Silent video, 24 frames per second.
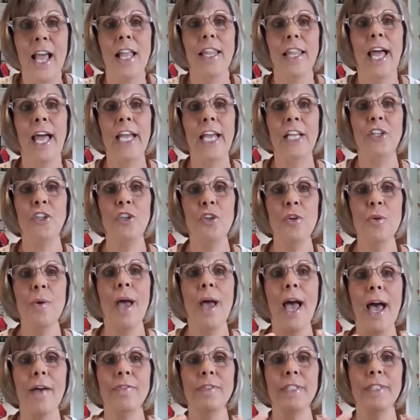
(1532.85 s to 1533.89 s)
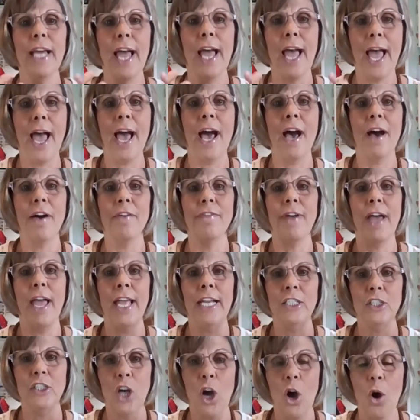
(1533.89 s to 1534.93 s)
Like you have to have
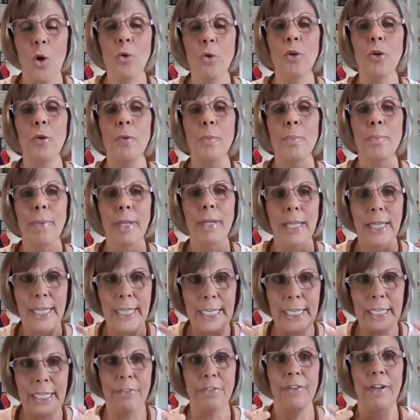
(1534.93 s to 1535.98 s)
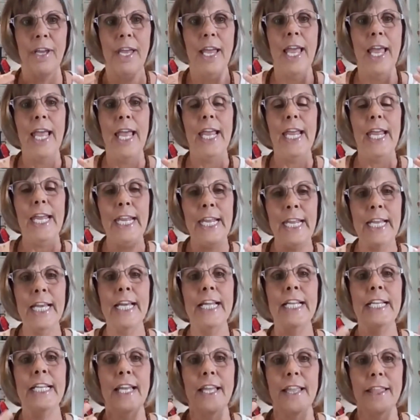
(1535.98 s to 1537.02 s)
a total belief
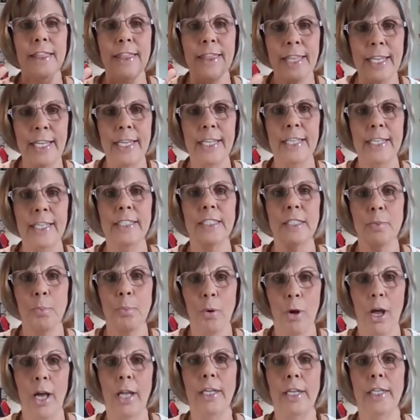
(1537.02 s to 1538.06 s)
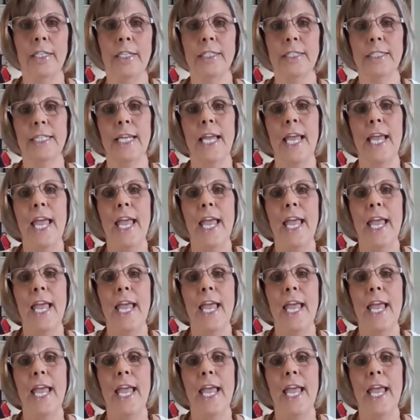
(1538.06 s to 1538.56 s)
in this product.